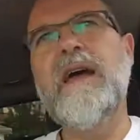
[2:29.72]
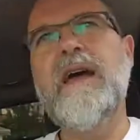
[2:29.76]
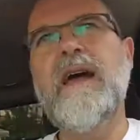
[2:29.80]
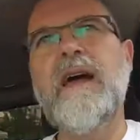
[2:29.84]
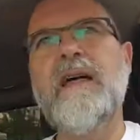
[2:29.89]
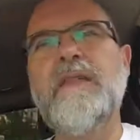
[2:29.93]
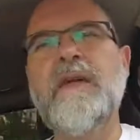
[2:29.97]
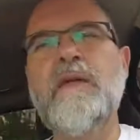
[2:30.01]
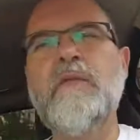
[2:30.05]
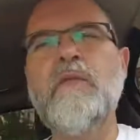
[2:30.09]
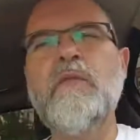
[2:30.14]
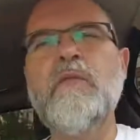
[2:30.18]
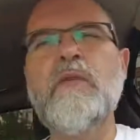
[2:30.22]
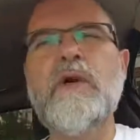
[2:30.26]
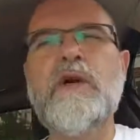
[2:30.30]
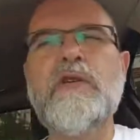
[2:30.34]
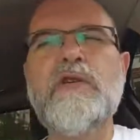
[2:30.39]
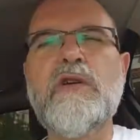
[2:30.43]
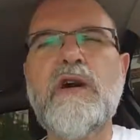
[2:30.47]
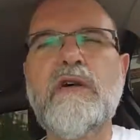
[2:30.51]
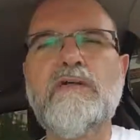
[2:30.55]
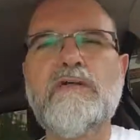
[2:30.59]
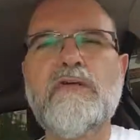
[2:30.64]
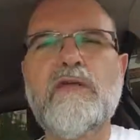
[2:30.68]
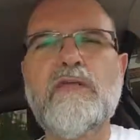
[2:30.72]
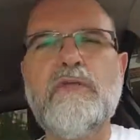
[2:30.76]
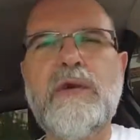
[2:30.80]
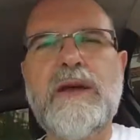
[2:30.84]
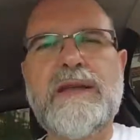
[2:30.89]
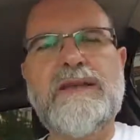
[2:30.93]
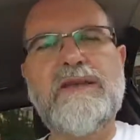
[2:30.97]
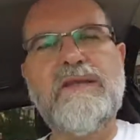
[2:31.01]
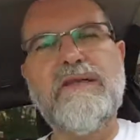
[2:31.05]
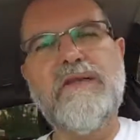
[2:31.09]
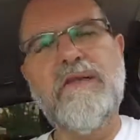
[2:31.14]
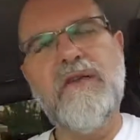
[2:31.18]
and then you have to
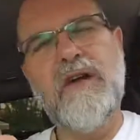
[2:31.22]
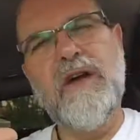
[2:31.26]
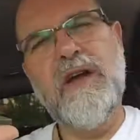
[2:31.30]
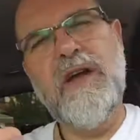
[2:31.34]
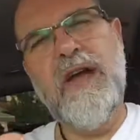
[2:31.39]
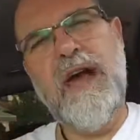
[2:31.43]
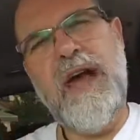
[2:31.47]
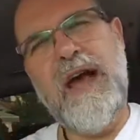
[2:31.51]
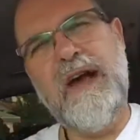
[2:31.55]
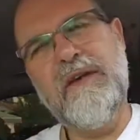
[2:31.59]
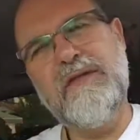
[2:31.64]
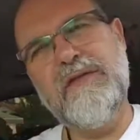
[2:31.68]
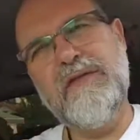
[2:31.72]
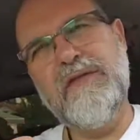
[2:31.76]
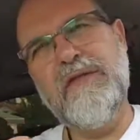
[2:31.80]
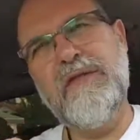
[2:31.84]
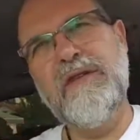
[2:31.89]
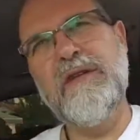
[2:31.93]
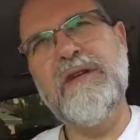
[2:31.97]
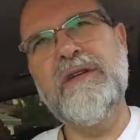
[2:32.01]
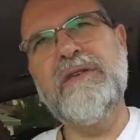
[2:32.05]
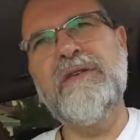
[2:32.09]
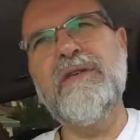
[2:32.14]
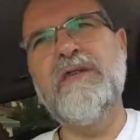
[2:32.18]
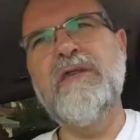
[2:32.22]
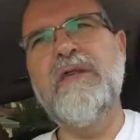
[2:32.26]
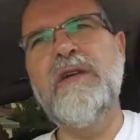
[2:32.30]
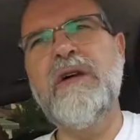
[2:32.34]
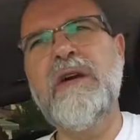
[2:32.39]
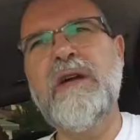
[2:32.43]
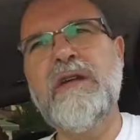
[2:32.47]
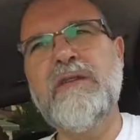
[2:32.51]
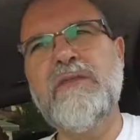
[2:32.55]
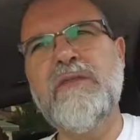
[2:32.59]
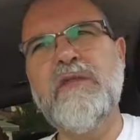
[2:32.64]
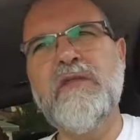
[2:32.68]
rectify after in
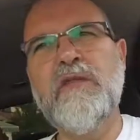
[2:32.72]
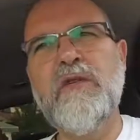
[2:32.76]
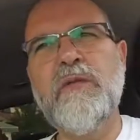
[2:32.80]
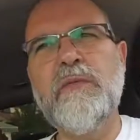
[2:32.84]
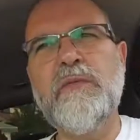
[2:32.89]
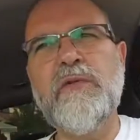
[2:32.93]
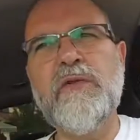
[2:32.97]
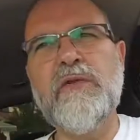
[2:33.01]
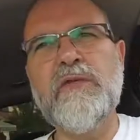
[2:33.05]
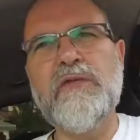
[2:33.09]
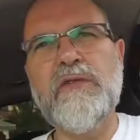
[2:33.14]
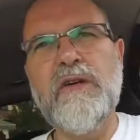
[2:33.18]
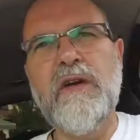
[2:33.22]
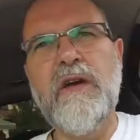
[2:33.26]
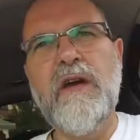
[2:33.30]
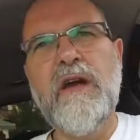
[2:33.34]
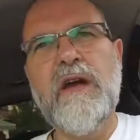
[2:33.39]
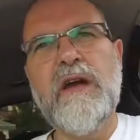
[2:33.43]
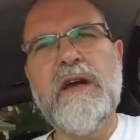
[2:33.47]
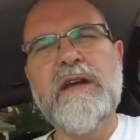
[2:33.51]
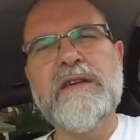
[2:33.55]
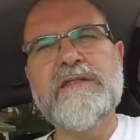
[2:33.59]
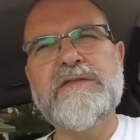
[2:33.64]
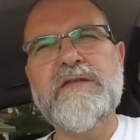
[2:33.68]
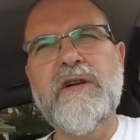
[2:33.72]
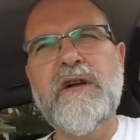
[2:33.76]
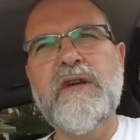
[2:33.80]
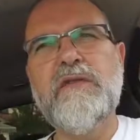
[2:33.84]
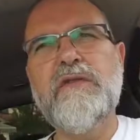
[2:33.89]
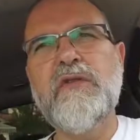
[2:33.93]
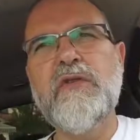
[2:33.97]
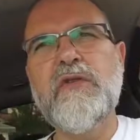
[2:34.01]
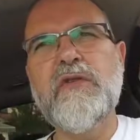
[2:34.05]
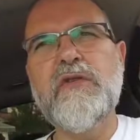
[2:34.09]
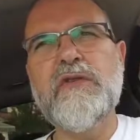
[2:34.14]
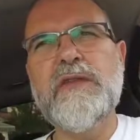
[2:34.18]
your computer. So
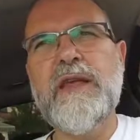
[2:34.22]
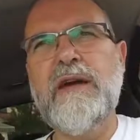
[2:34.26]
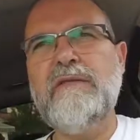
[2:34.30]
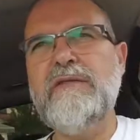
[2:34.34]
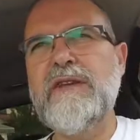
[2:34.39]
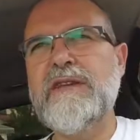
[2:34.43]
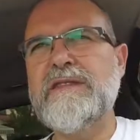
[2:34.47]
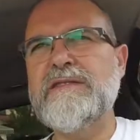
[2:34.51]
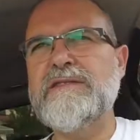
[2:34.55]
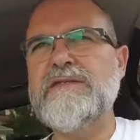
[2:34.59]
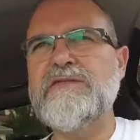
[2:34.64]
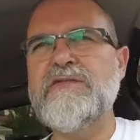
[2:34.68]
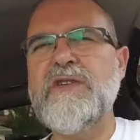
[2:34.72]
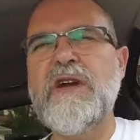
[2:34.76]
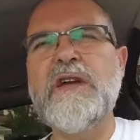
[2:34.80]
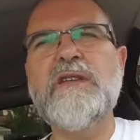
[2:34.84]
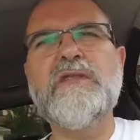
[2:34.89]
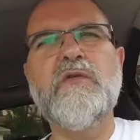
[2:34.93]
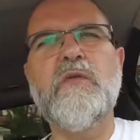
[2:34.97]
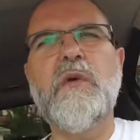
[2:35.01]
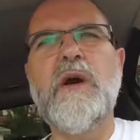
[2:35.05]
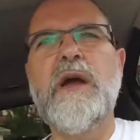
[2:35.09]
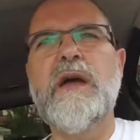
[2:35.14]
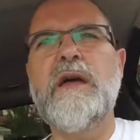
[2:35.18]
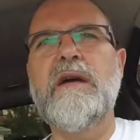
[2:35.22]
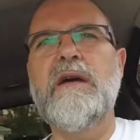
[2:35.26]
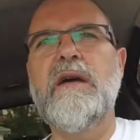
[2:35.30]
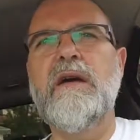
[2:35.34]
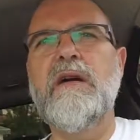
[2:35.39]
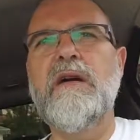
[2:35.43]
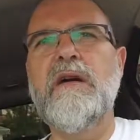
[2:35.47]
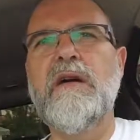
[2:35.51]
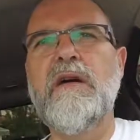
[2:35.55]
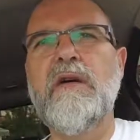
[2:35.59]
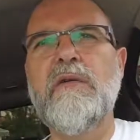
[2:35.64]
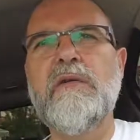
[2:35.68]
if you could have it straight away,
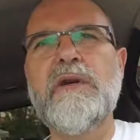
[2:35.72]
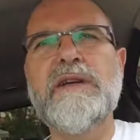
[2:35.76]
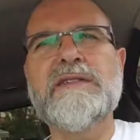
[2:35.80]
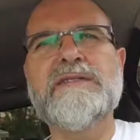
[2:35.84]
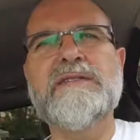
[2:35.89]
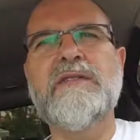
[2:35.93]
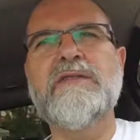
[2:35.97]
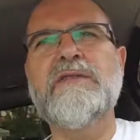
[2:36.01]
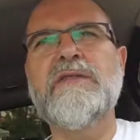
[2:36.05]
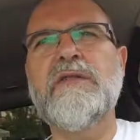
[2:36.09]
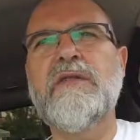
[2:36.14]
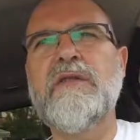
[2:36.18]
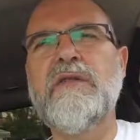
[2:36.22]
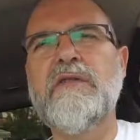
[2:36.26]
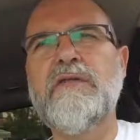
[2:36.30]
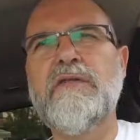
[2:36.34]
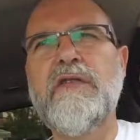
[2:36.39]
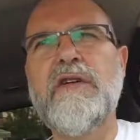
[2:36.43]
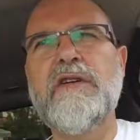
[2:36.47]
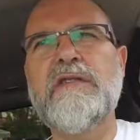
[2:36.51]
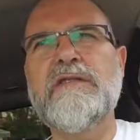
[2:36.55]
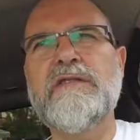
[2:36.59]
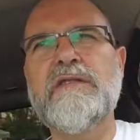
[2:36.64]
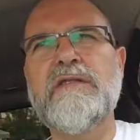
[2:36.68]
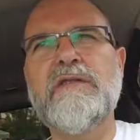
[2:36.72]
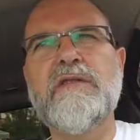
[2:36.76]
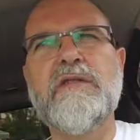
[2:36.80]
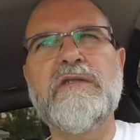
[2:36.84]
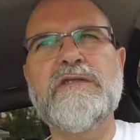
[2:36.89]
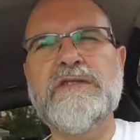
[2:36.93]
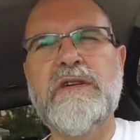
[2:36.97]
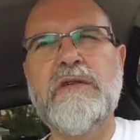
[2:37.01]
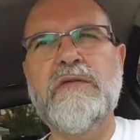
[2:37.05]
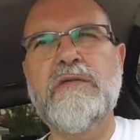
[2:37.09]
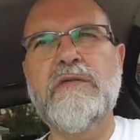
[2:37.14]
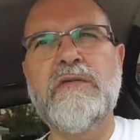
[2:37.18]
horizontal or vertical,
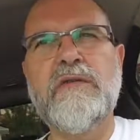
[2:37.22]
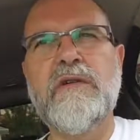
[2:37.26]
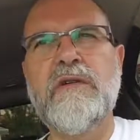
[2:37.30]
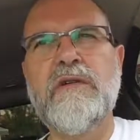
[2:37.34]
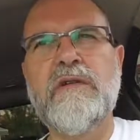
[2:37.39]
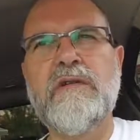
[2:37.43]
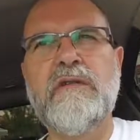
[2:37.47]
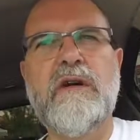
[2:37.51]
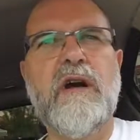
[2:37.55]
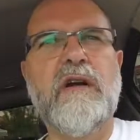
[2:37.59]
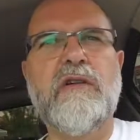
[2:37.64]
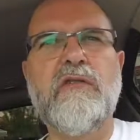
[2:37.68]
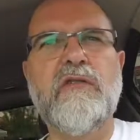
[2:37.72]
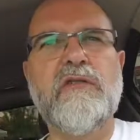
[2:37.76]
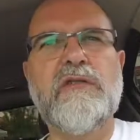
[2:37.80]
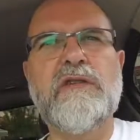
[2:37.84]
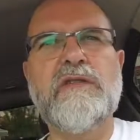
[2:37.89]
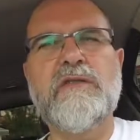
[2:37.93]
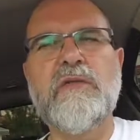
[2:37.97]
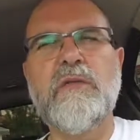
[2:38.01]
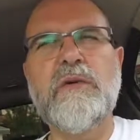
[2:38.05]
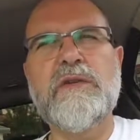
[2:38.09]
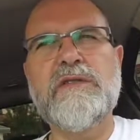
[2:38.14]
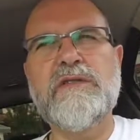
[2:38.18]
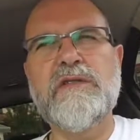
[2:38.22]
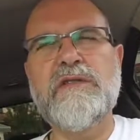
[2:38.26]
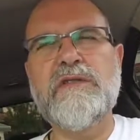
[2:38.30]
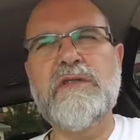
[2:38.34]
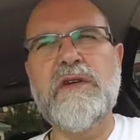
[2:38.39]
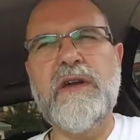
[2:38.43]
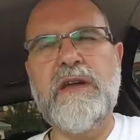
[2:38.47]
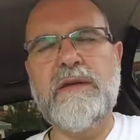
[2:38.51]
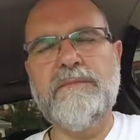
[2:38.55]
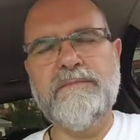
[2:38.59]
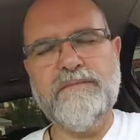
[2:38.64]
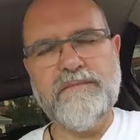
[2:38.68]
so according to what you're
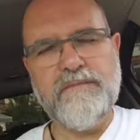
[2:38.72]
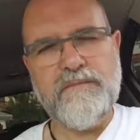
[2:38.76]
doing,